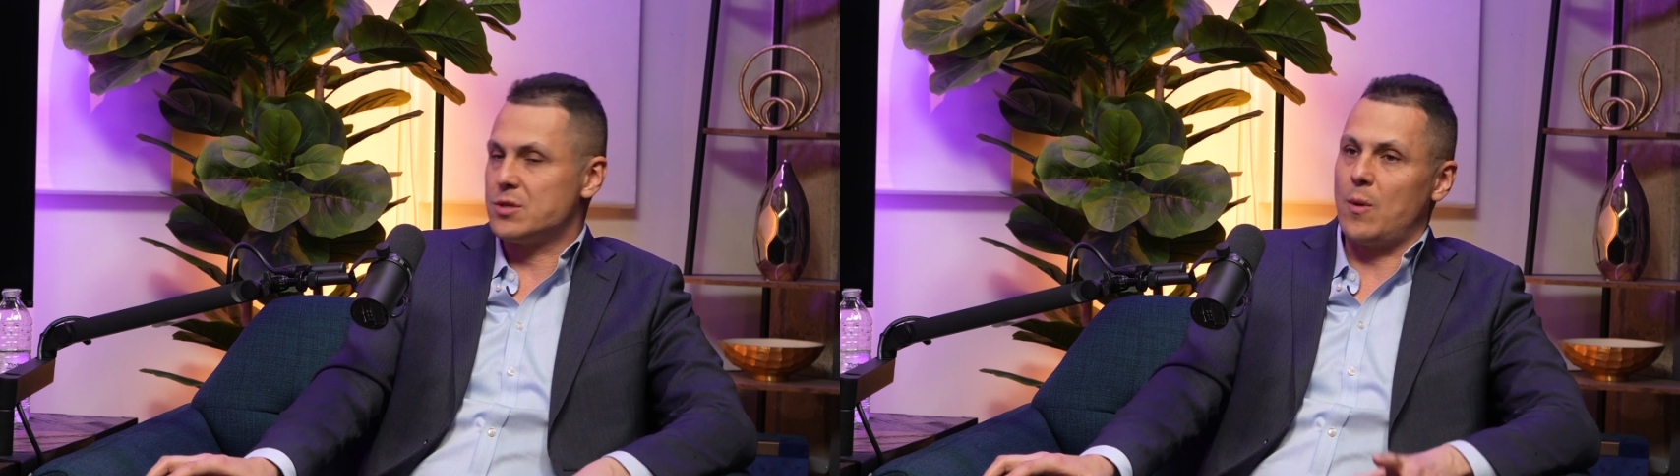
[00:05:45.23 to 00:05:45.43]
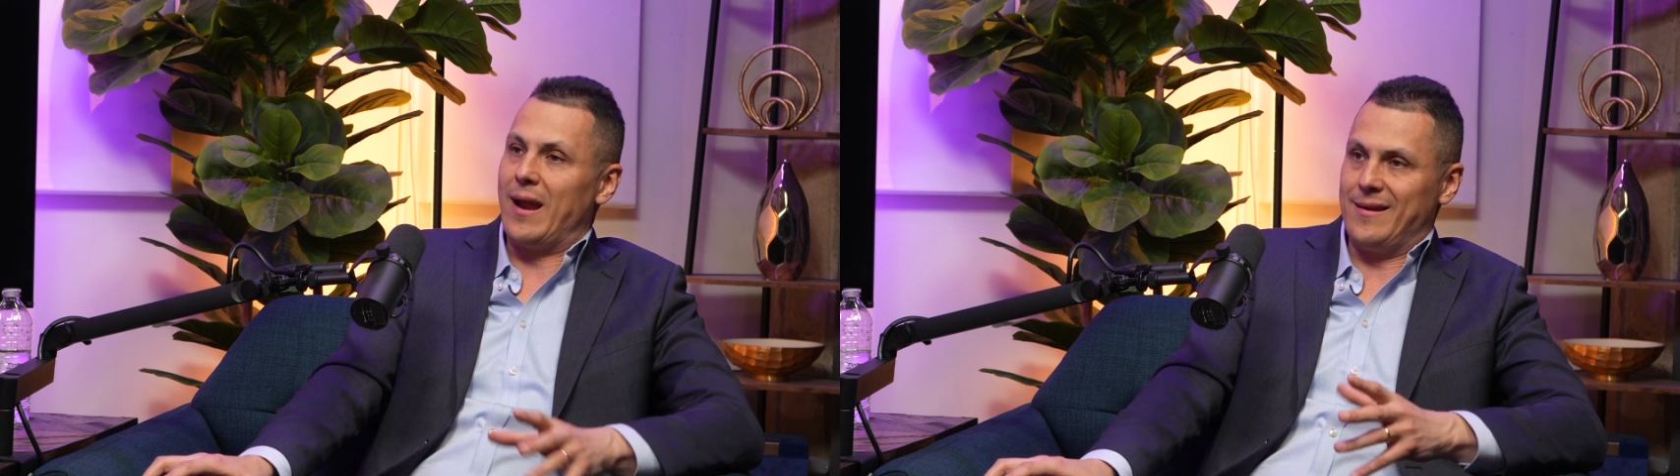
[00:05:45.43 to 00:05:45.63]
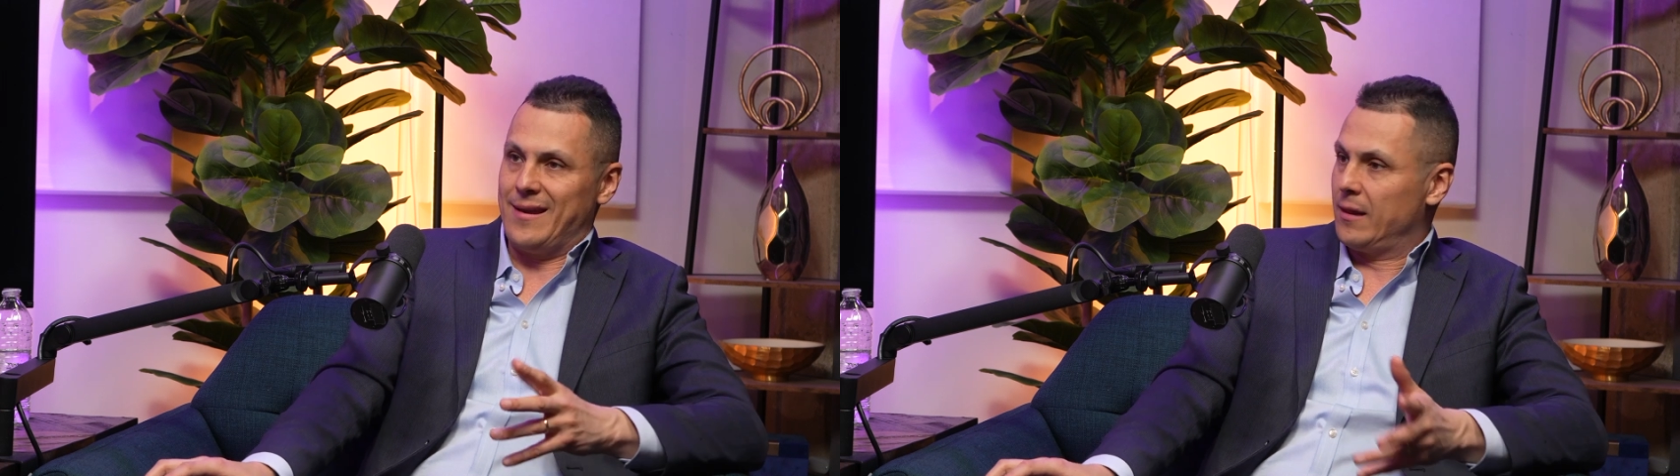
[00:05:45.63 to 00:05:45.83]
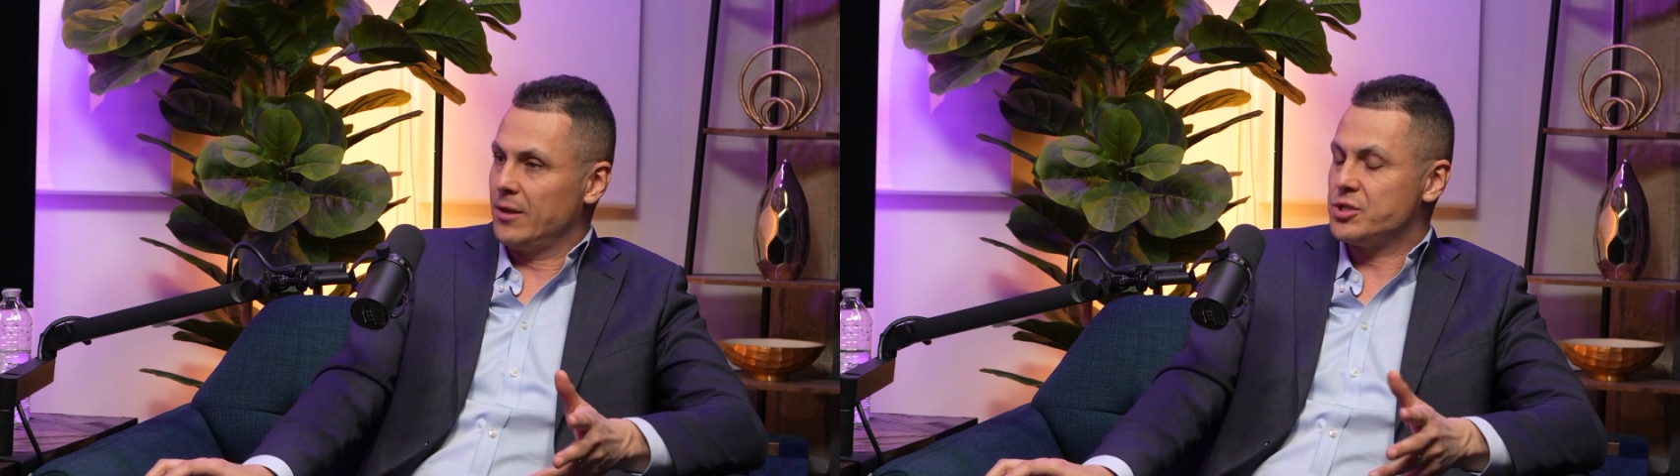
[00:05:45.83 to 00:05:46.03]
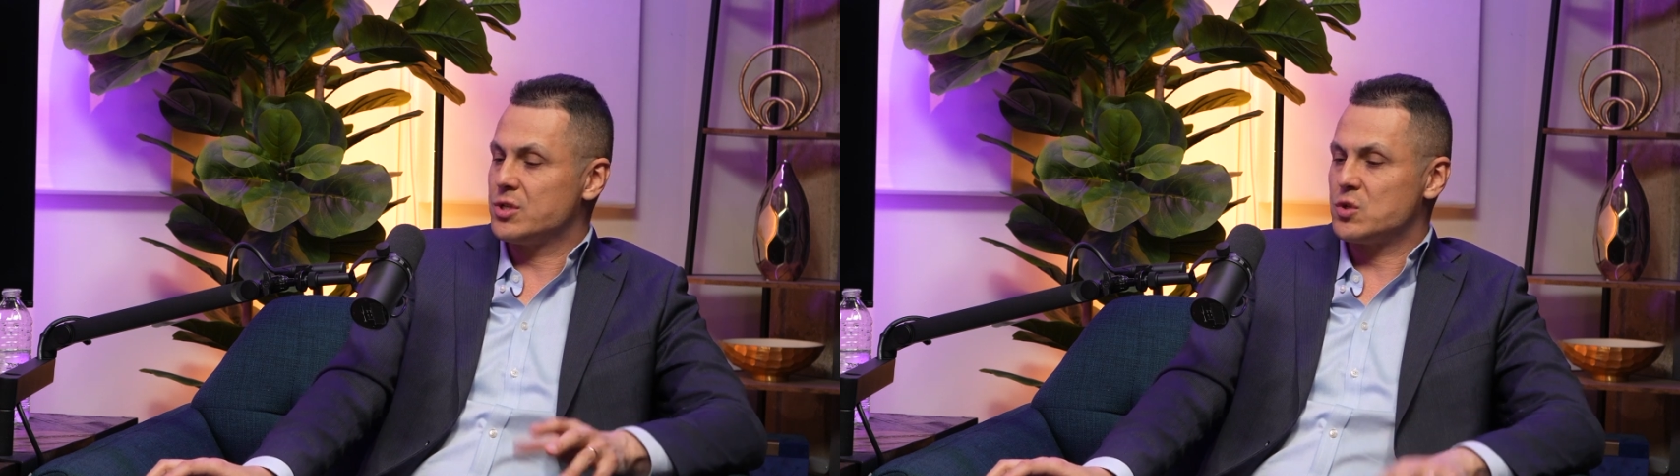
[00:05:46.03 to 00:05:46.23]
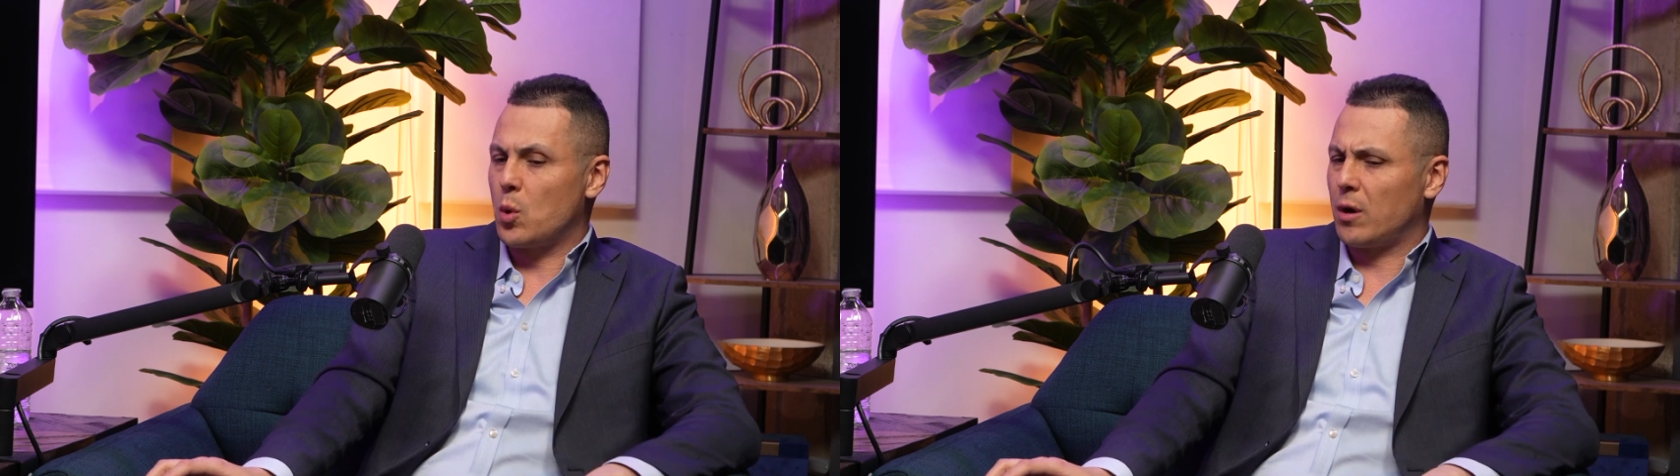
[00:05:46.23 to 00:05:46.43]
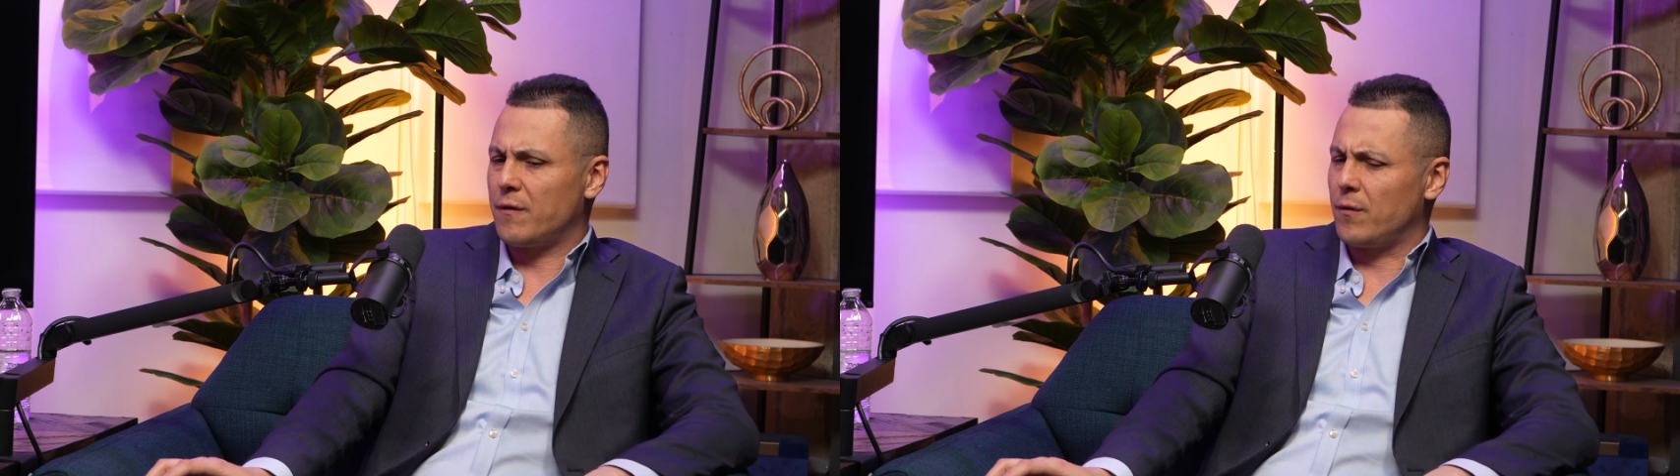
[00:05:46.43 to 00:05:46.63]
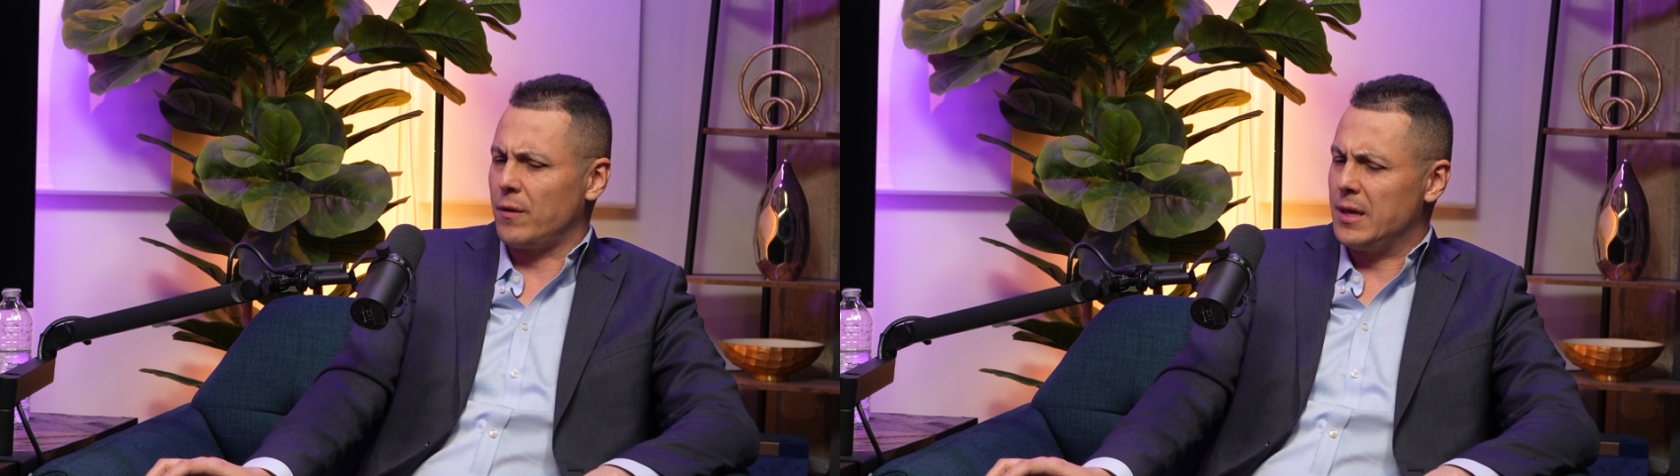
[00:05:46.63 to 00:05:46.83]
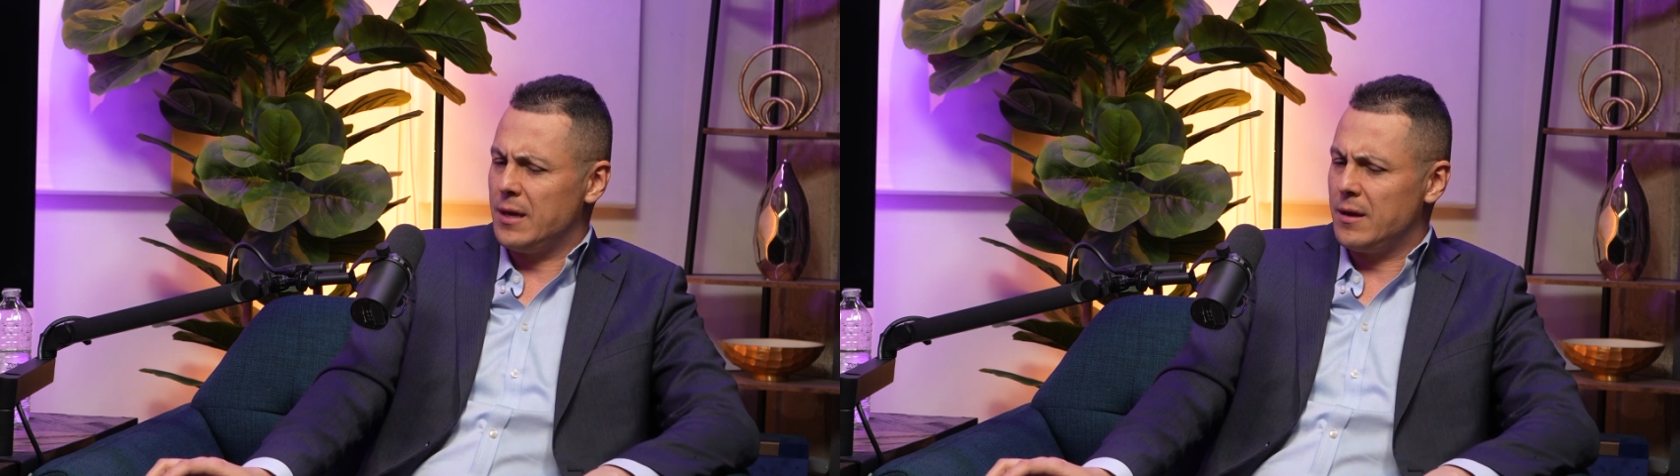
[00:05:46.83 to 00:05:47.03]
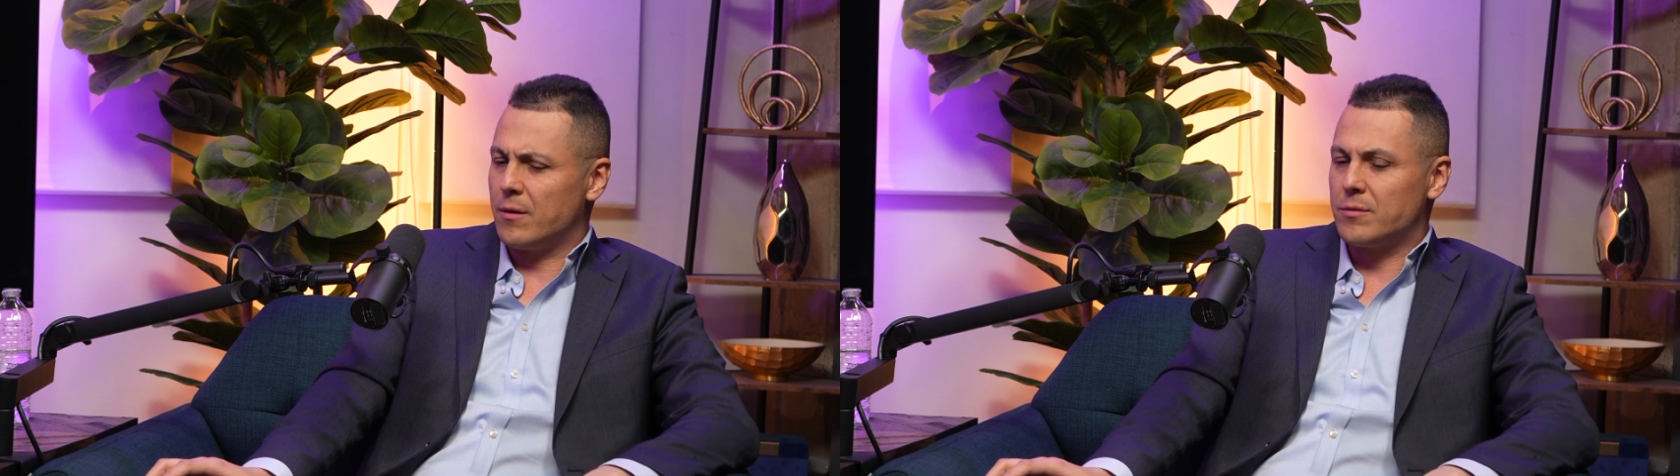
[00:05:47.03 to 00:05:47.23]
threat intelligence work for
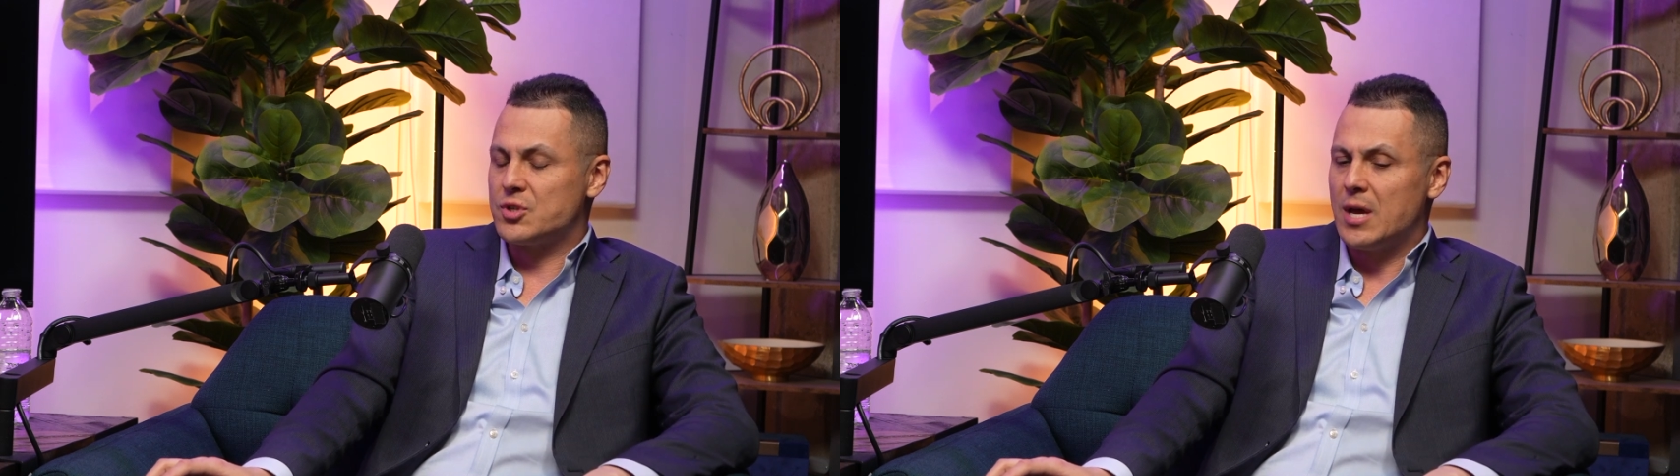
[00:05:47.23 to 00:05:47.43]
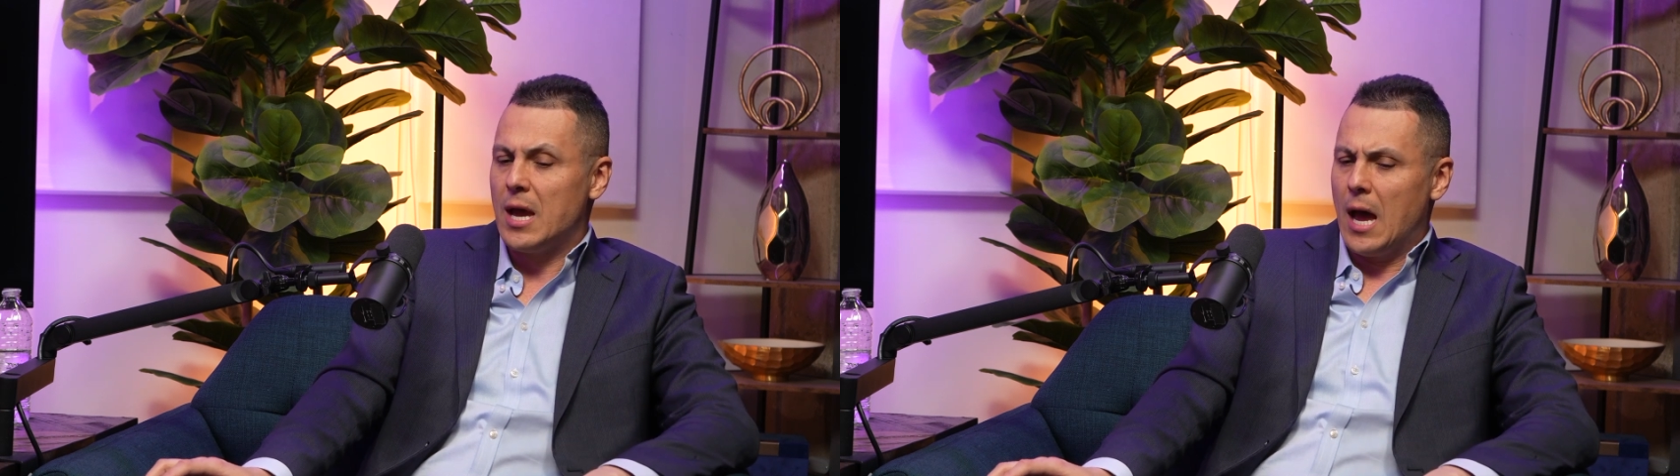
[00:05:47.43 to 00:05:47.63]
years.